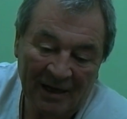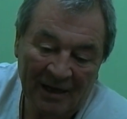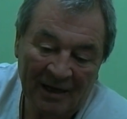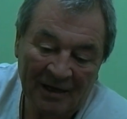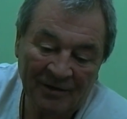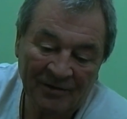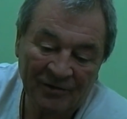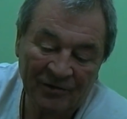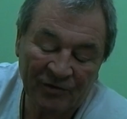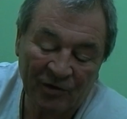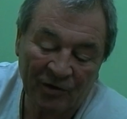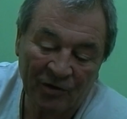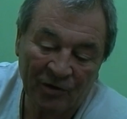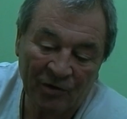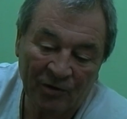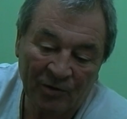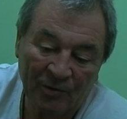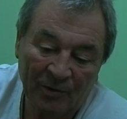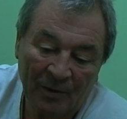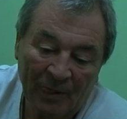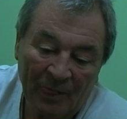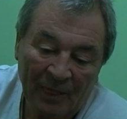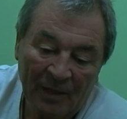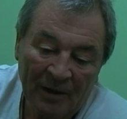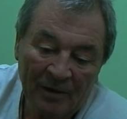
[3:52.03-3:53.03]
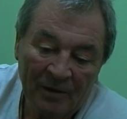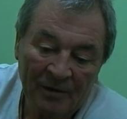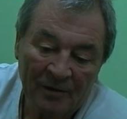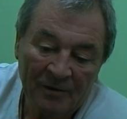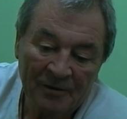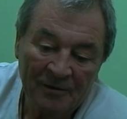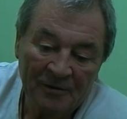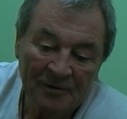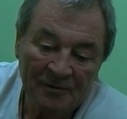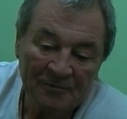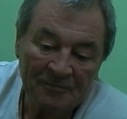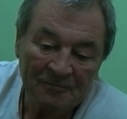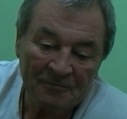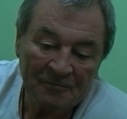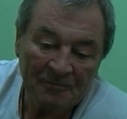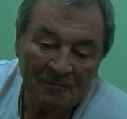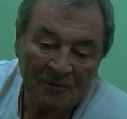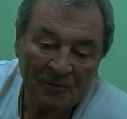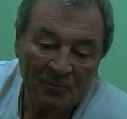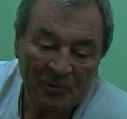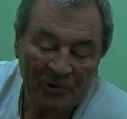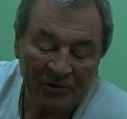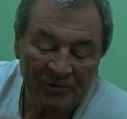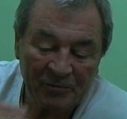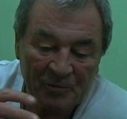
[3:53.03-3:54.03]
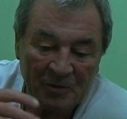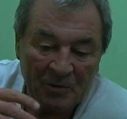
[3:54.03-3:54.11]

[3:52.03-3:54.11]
And so most